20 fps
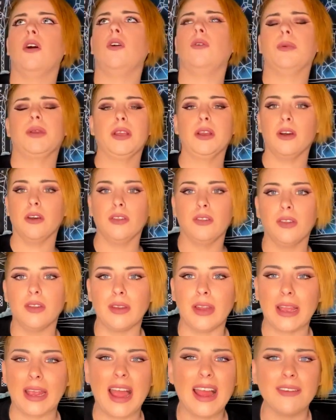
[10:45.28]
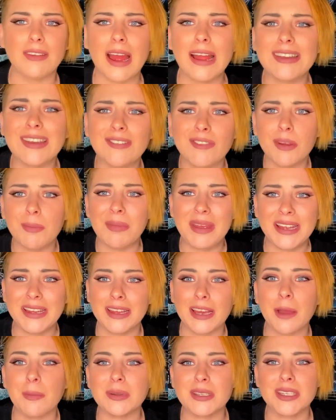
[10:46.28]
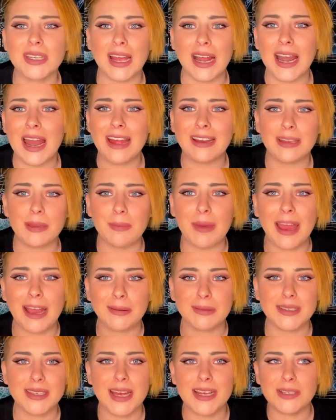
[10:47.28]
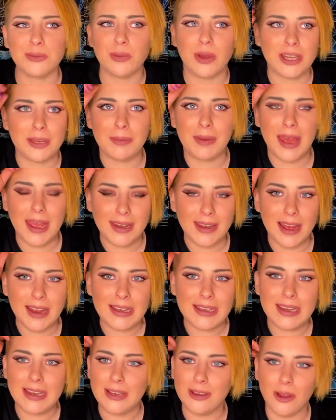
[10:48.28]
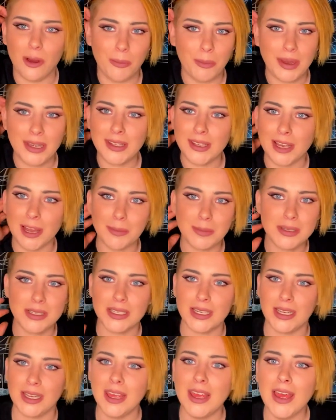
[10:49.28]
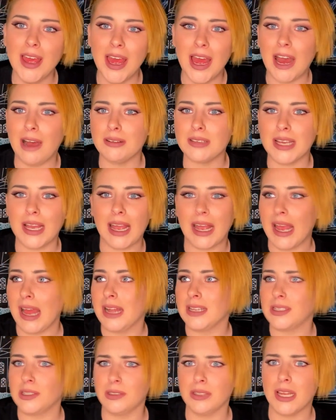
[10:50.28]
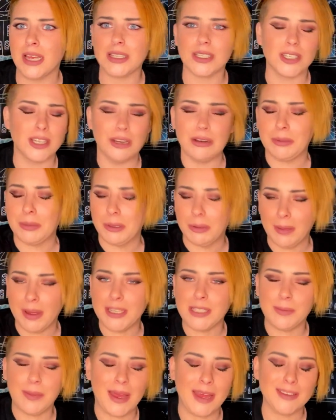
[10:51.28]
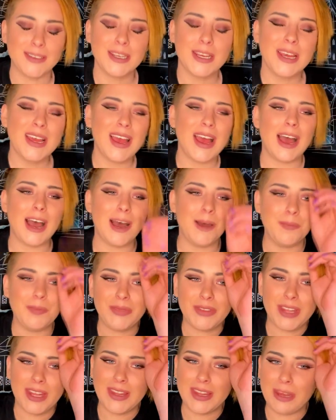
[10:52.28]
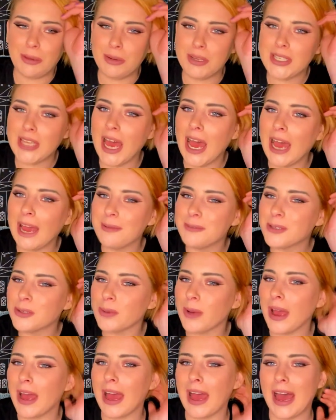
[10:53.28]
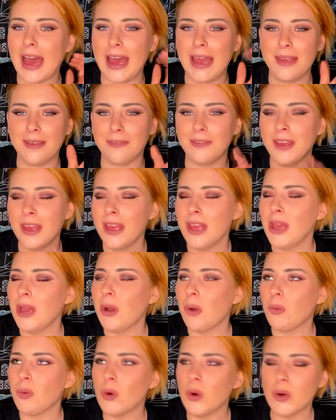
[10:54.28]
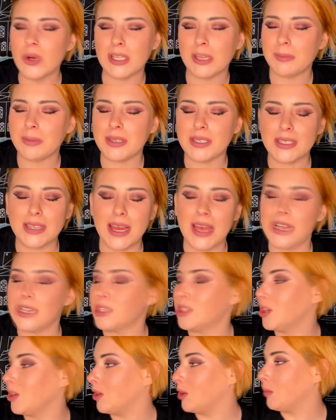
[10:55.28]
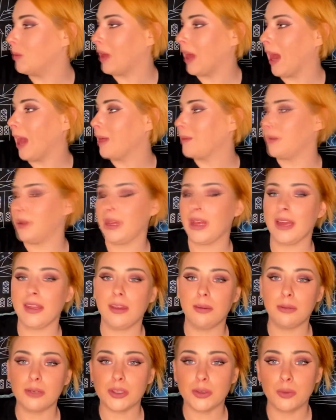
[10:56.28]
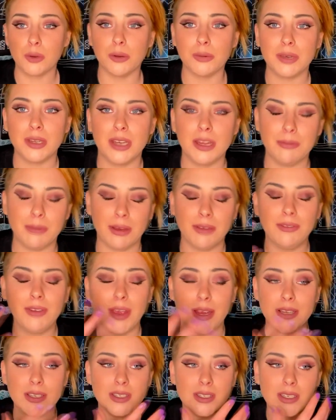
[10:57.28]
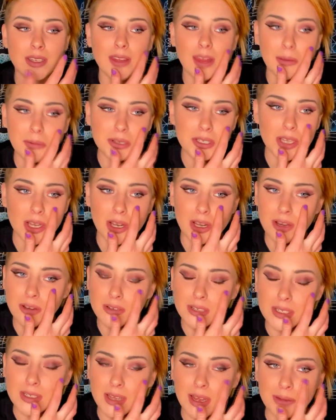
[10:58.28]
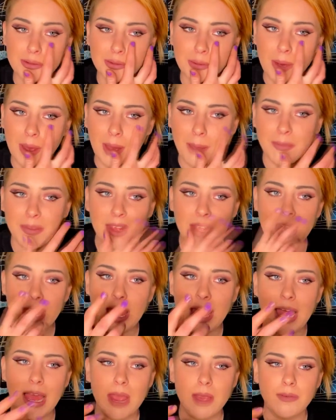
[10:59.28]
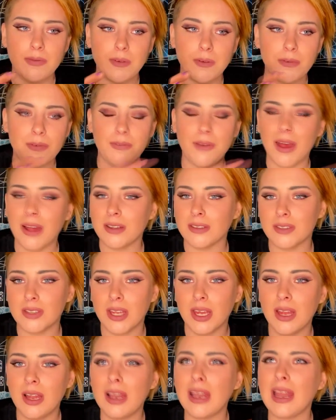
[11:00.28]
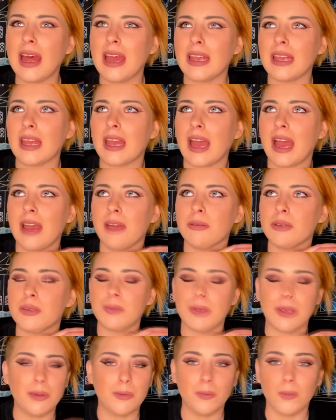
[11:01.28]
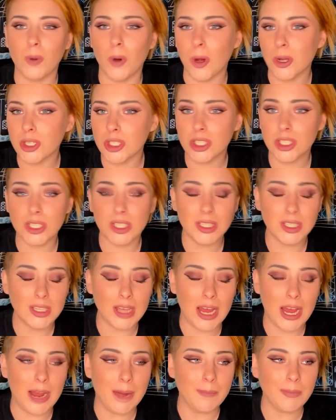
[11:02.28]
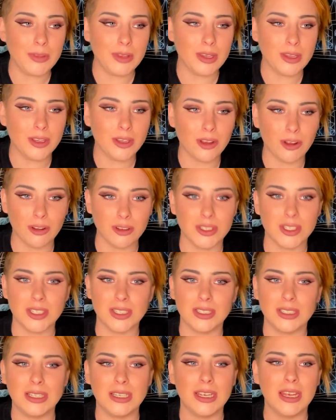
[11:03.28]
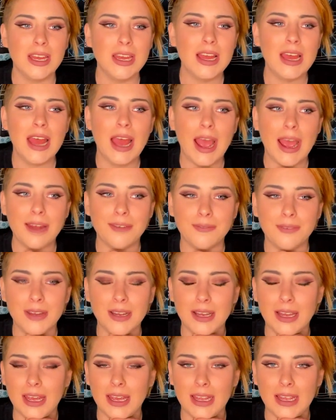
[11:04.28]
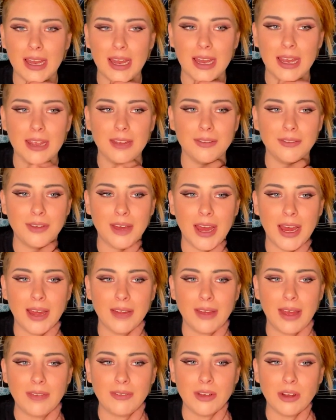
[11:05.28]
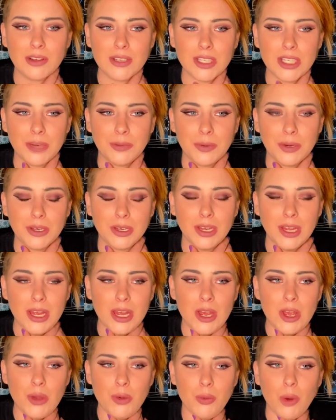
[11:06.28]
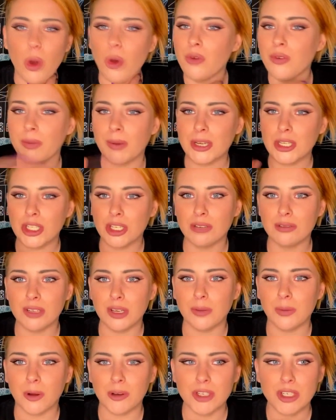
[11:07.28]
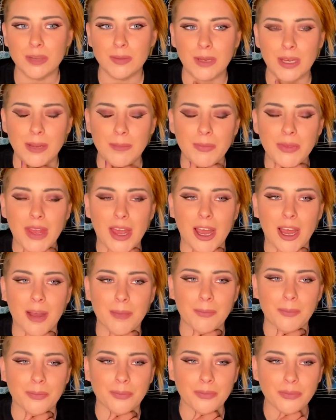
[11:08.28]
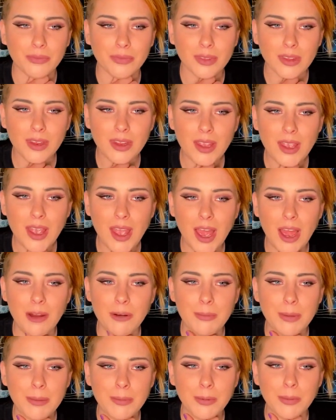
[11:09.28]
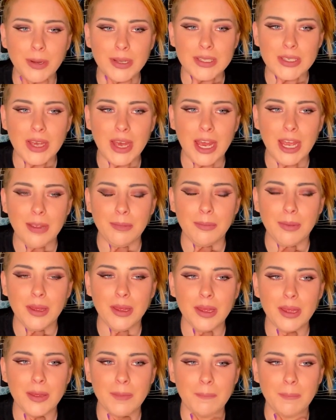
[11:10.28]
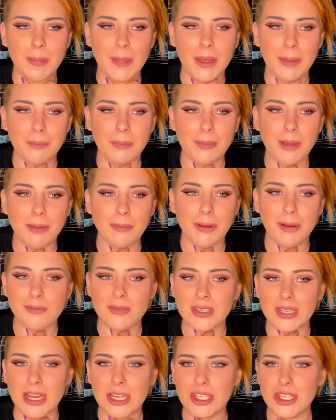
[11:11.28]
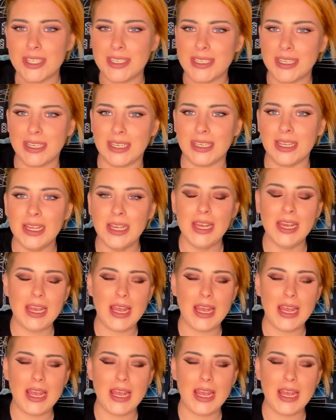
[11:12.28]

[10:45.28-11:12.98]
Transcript: oh my god, I didn't even make the cup of tea. I legged it back upstairs and went to bed. I did not make the cup of tea. I was I can't do this. No, I'm going back to bed. There were times where I've walked up the stairs, turned behind me, and there was a woman in my face. There was loads of times where I've felt like I being watched constantly. I'd feel like I've got someone over my shoulder watching me. I remember one time that my mum said she'd seen